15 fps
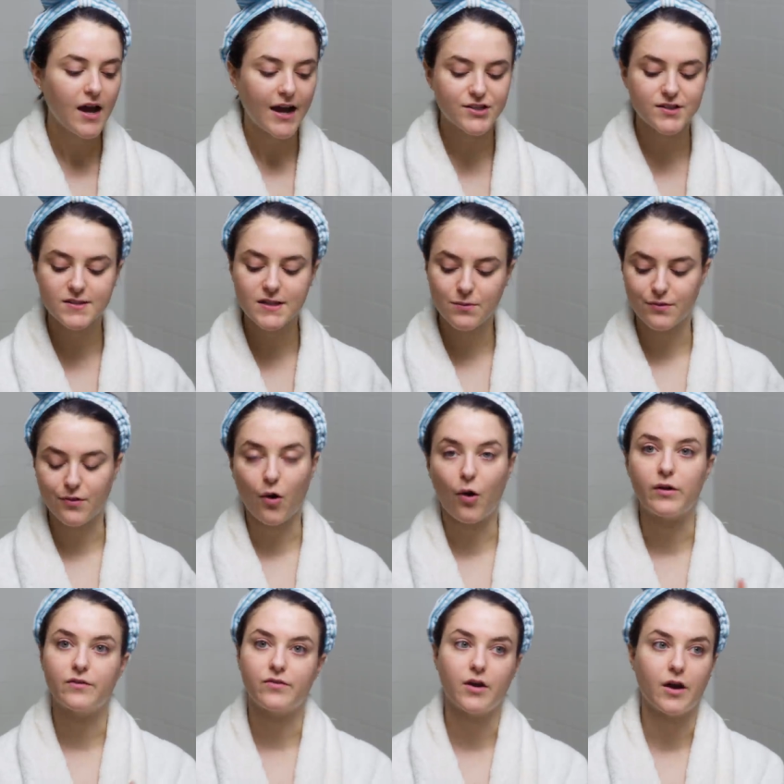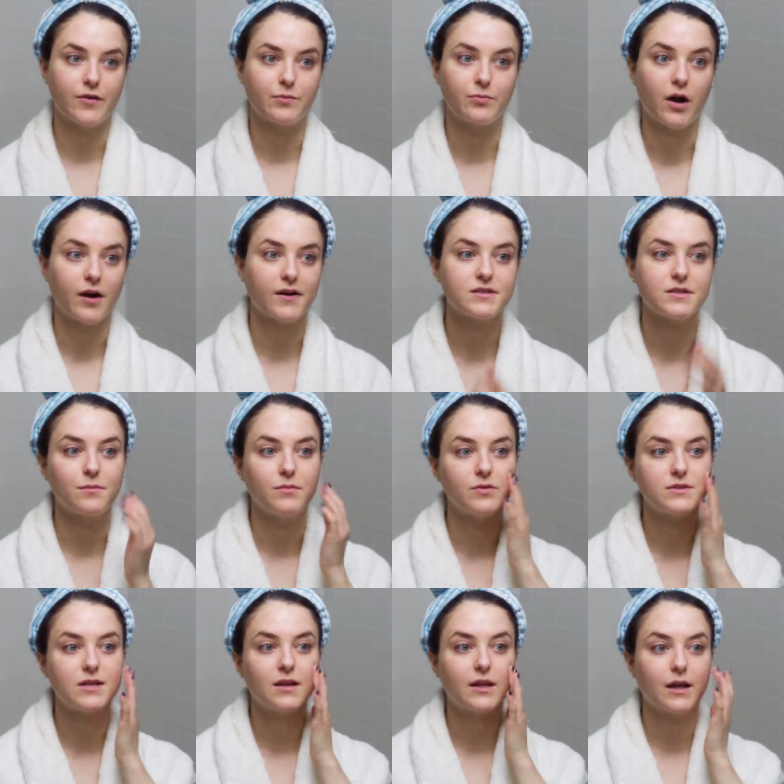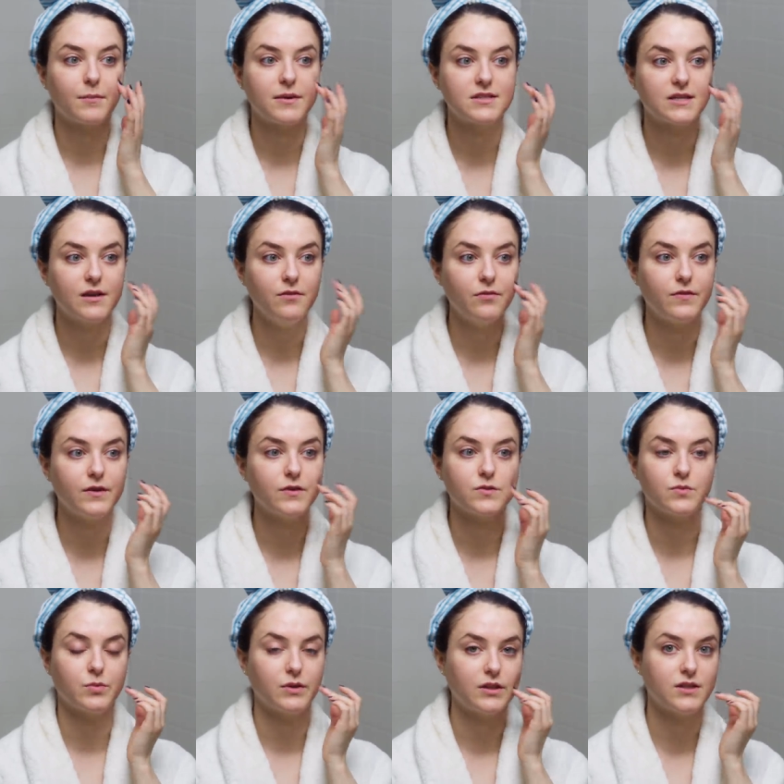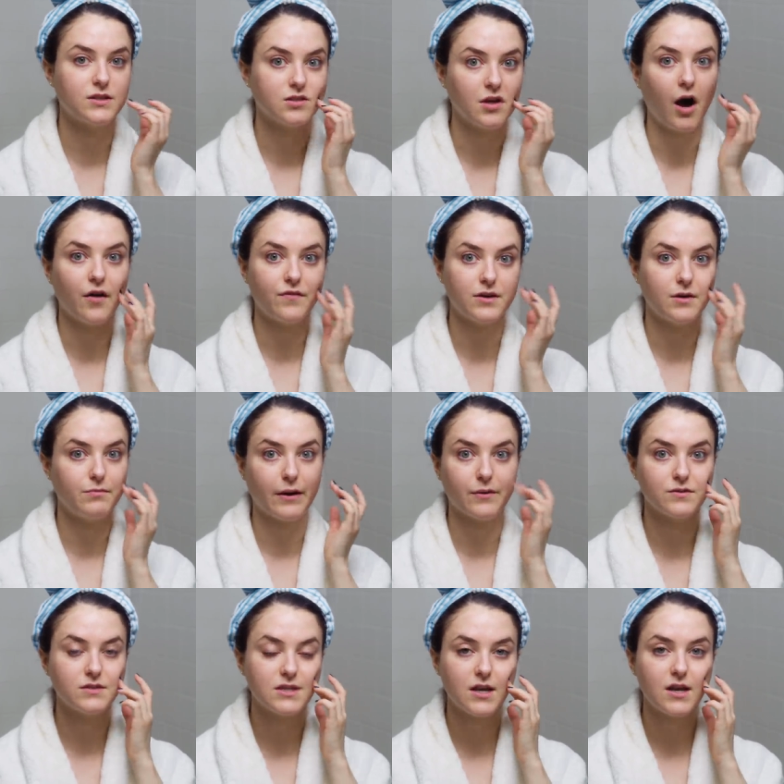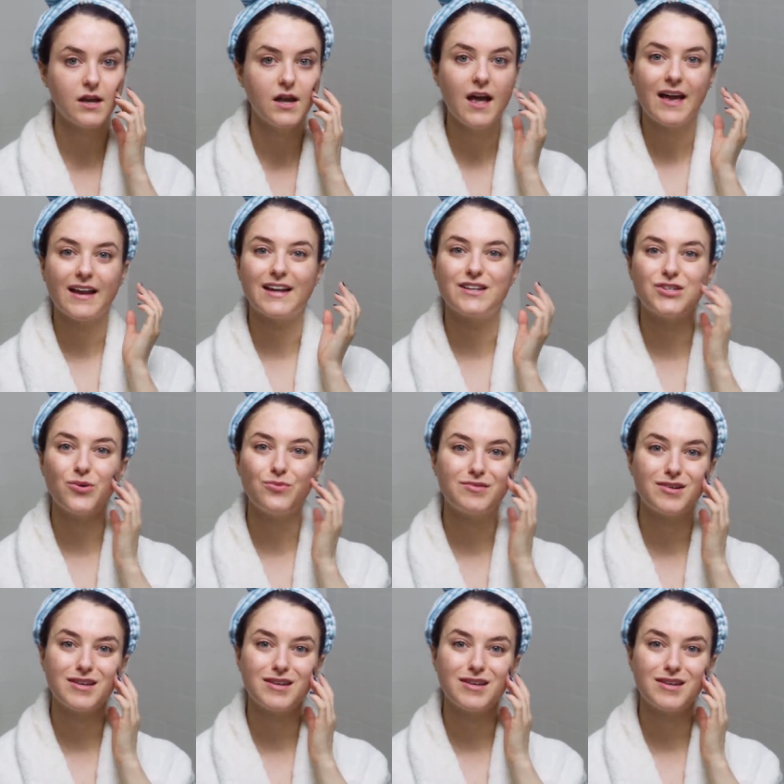I just think with all of the other products I'm using, like my skin feels really soft and bouncy and I don't